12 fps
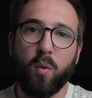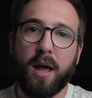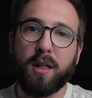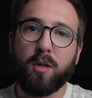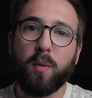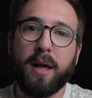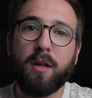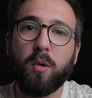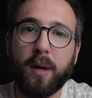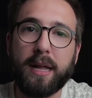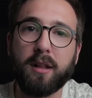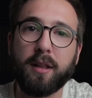Well, well,
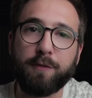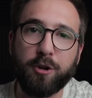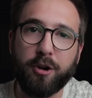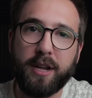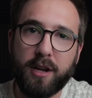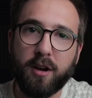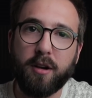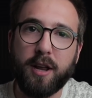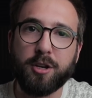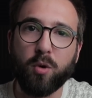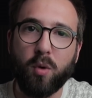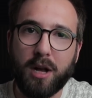well, if you're here
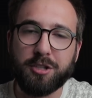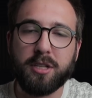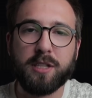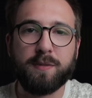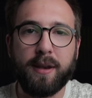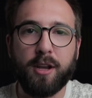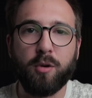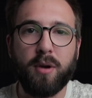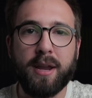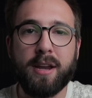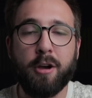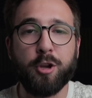and you're watching this video
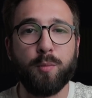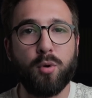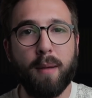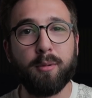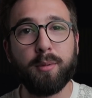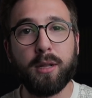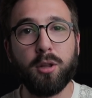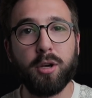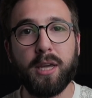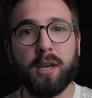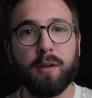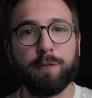right now, you're probably
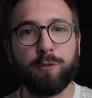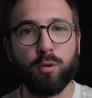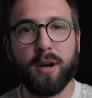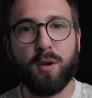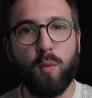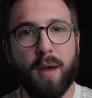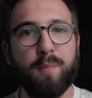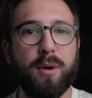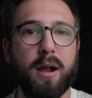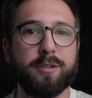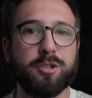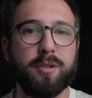looking for a web
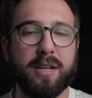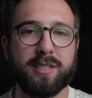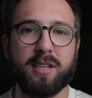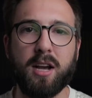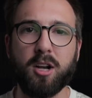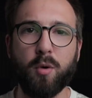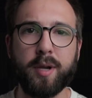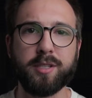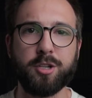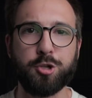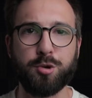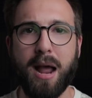browser that's not going
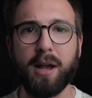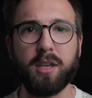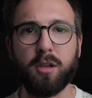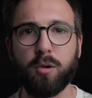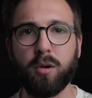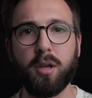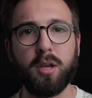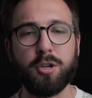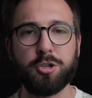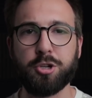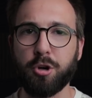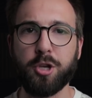to track you,
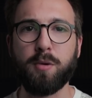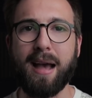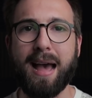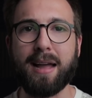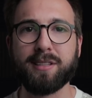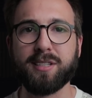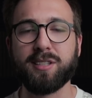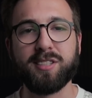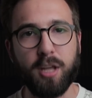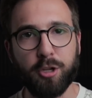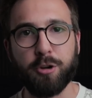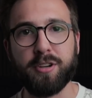show you ads, and
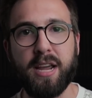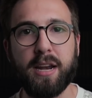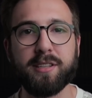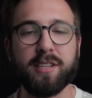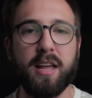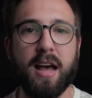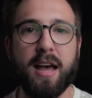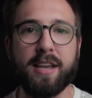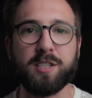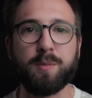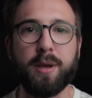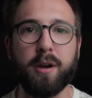sell your data to the
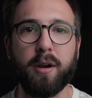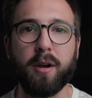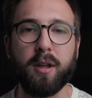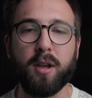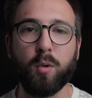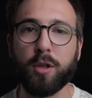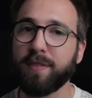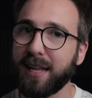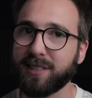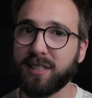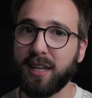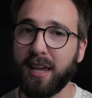highest bidder. Well, if
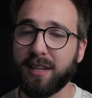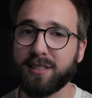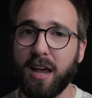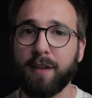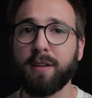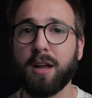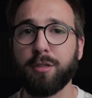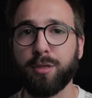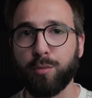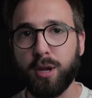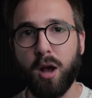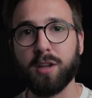that's the case, I've got
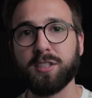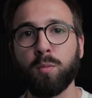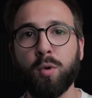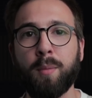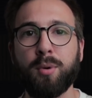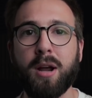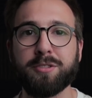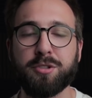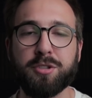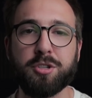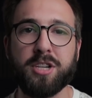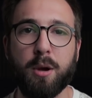three awesome web
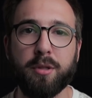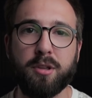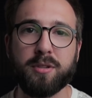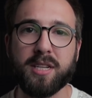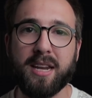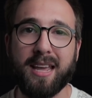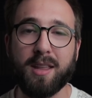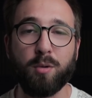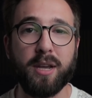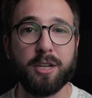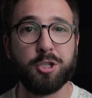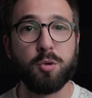browsers to share with you today that
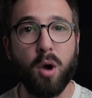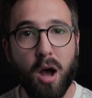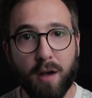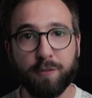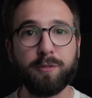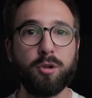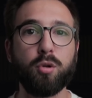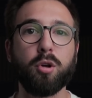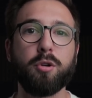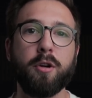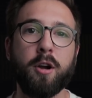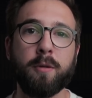will get you off of
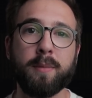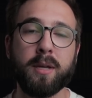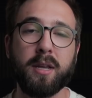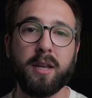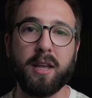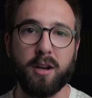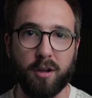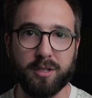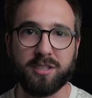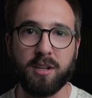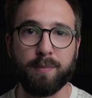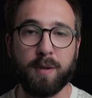Google Chrome and
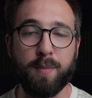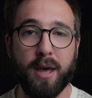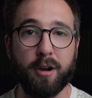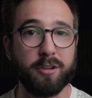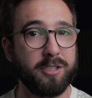onto something better.